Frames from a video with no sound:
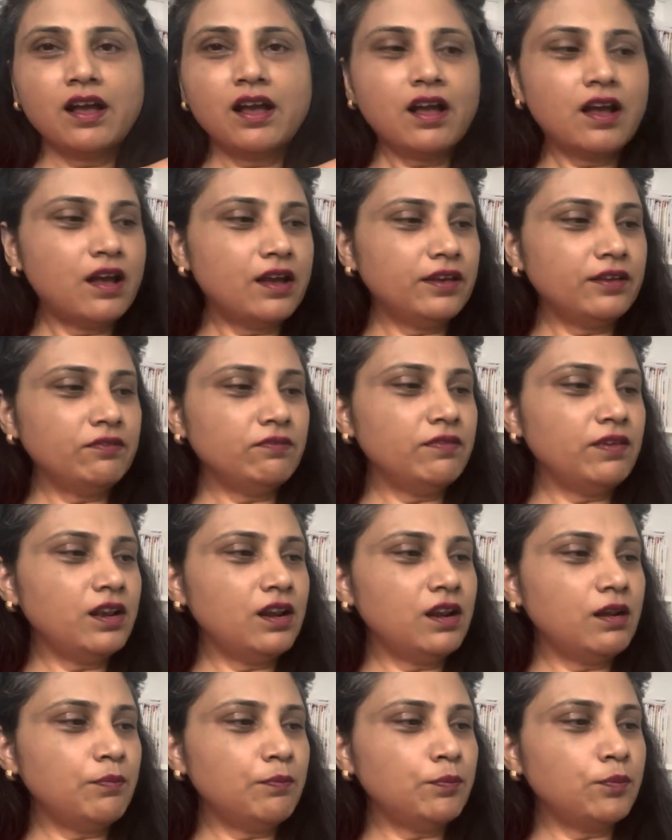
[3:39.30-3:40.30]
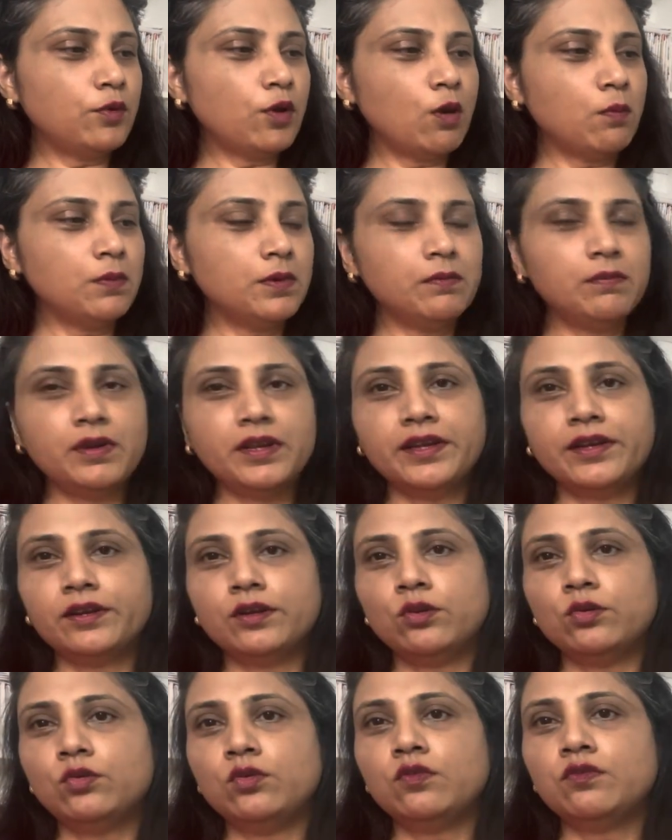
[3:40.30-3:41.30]
I will probably
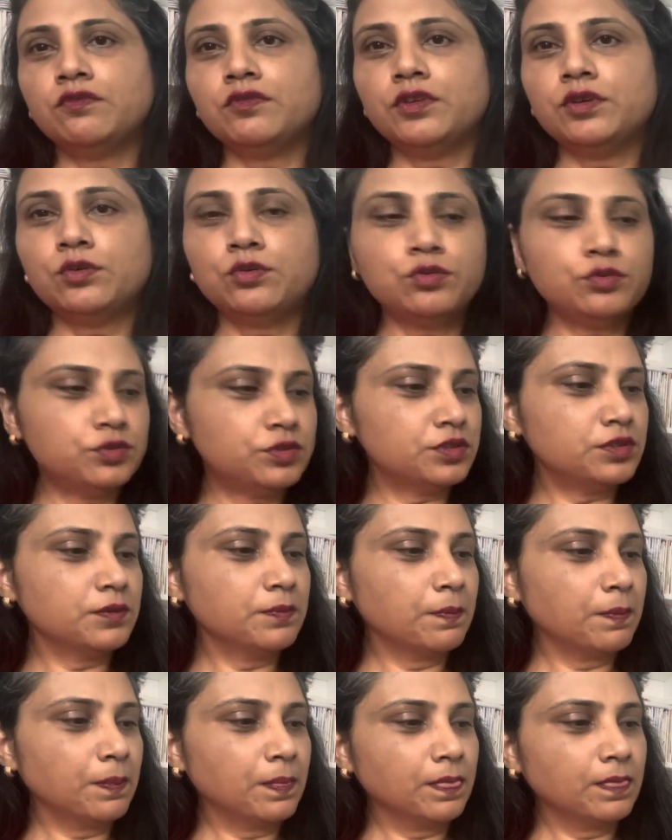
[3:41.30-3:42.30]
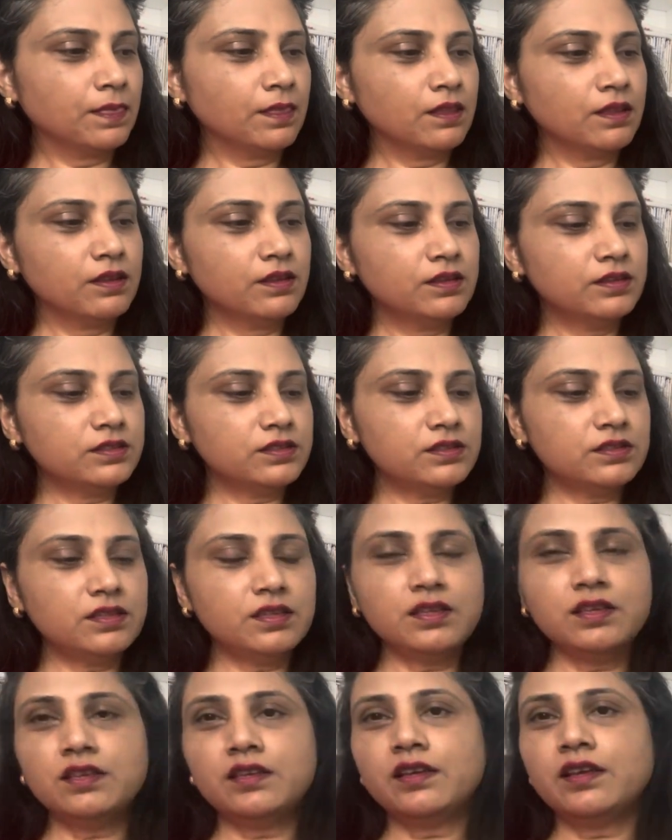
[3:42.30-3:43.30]
do views
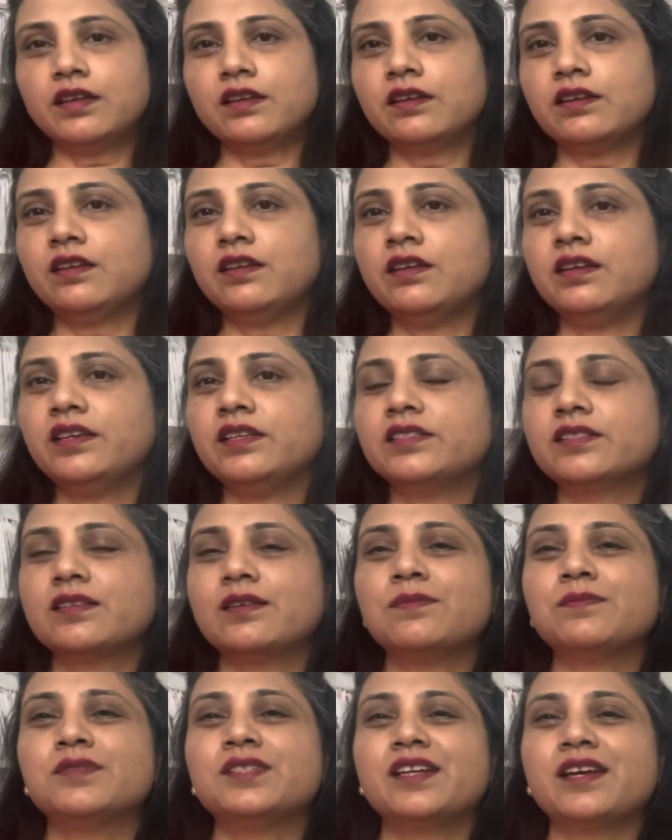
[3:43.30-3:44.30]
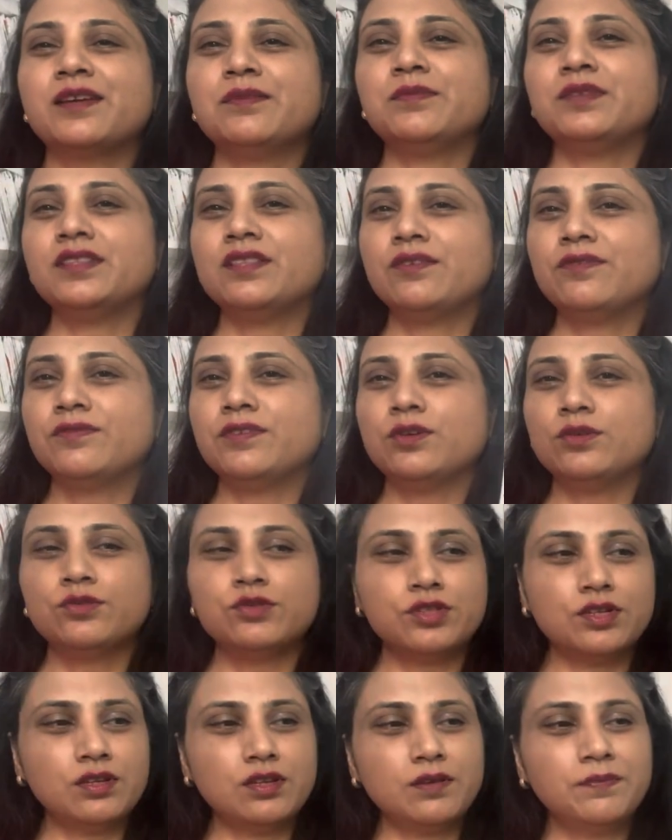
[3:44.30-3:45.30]
C and D sometime in the
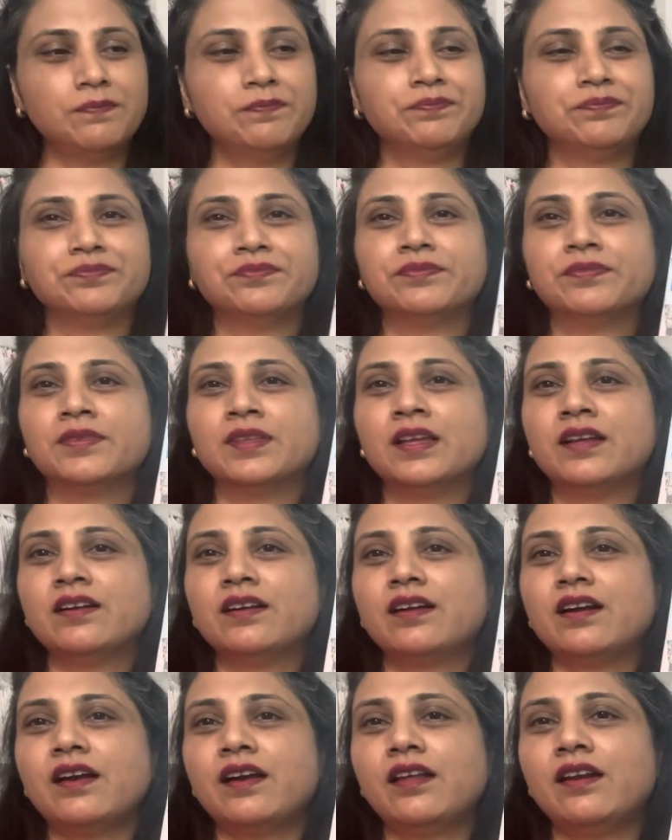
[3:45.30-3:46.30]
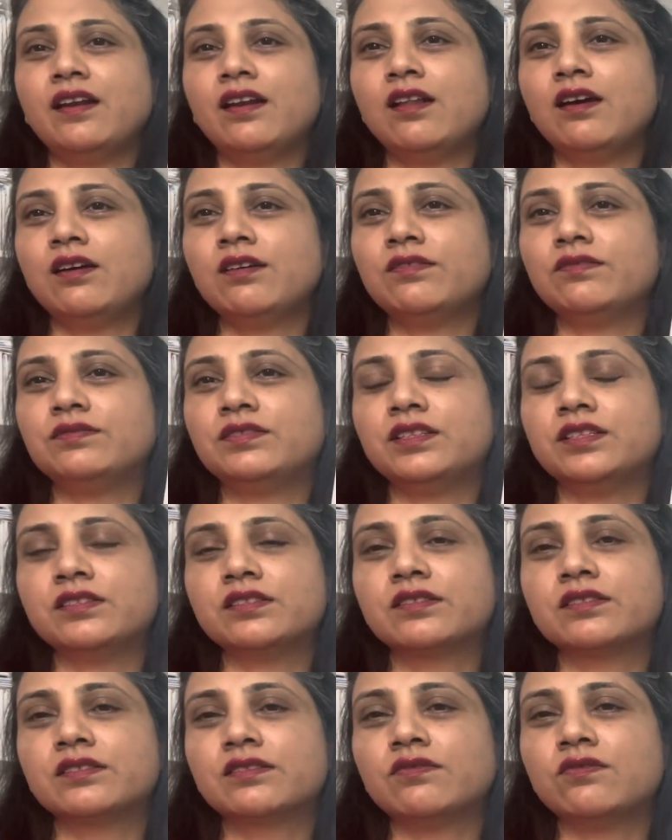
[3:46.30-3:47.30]
future. I love
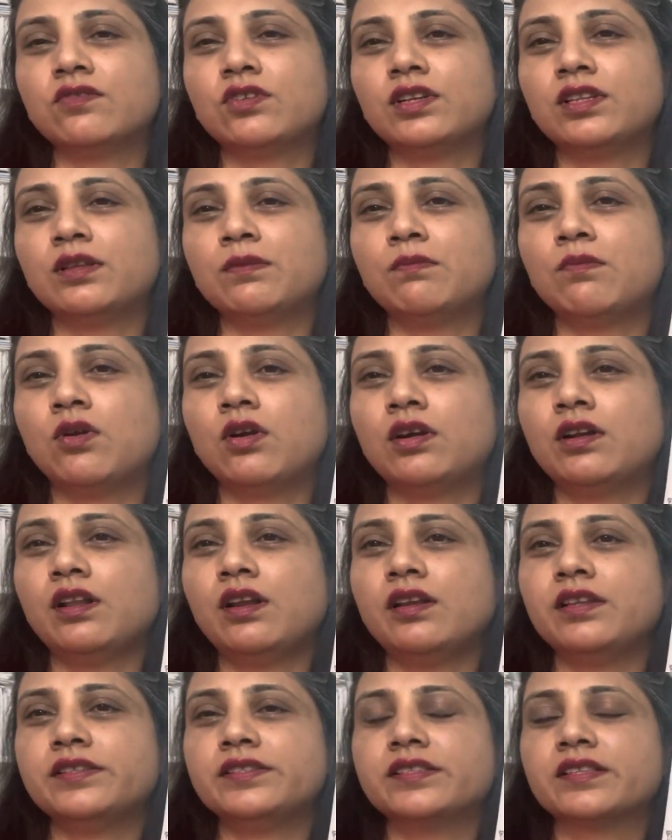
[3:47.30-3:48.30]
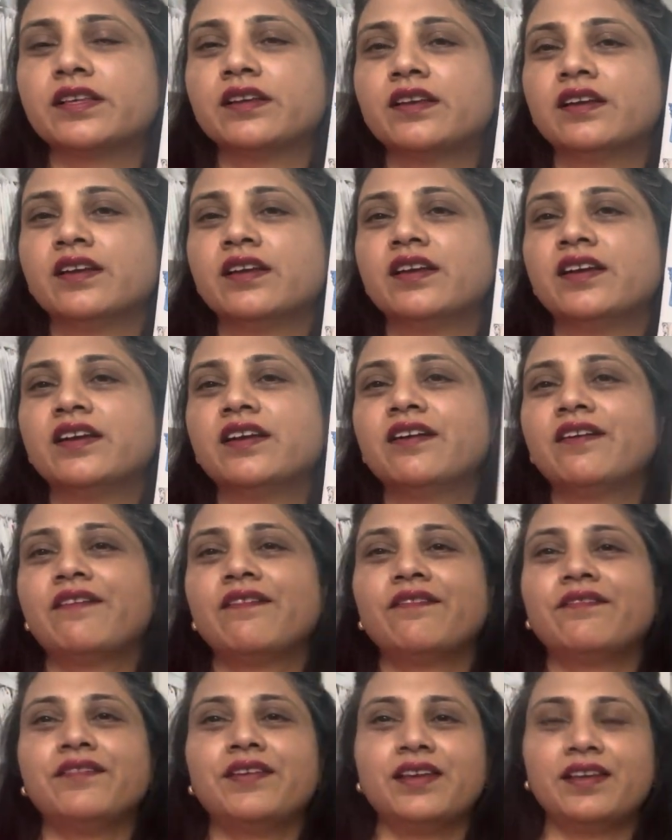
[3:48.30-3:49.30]
this, what the model is
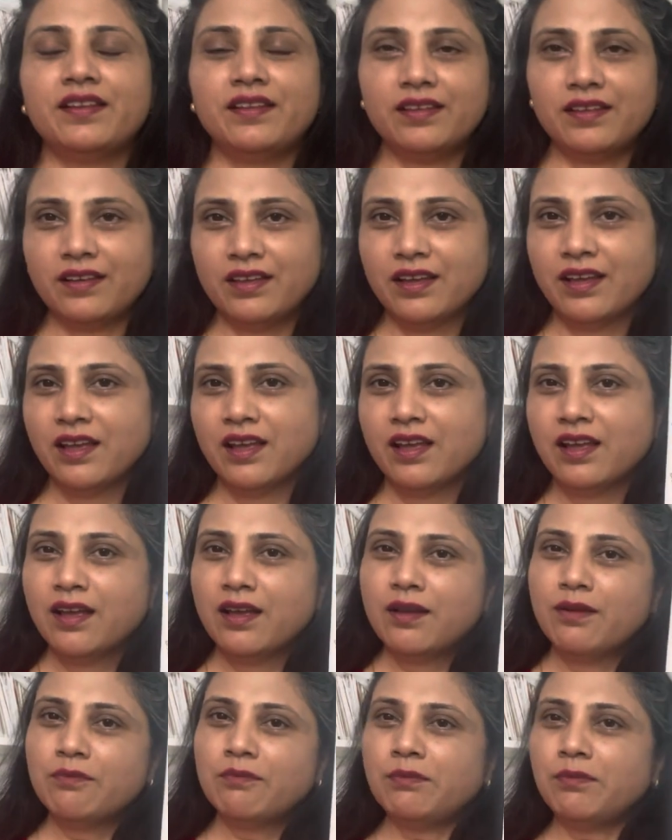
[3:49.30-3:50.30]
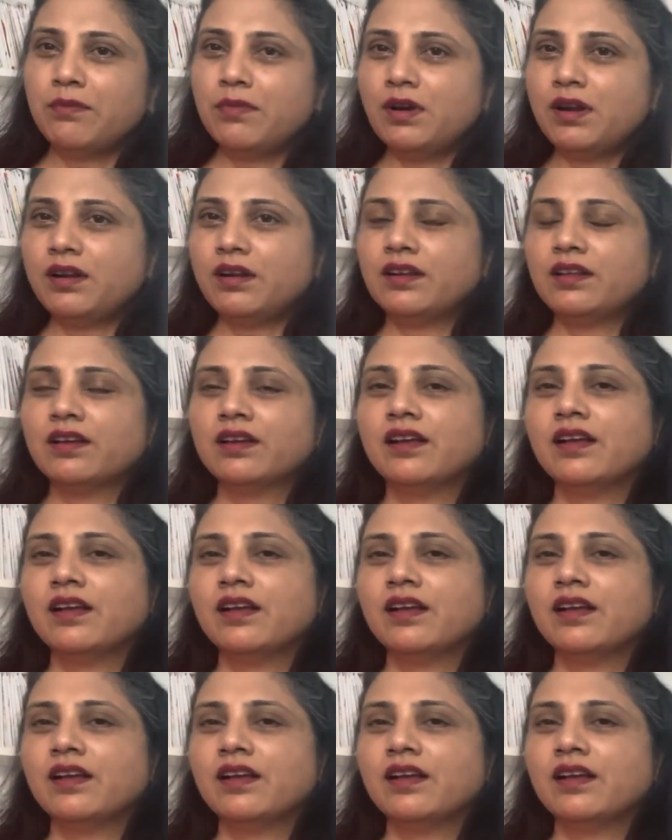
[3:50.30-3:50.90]
wearing, but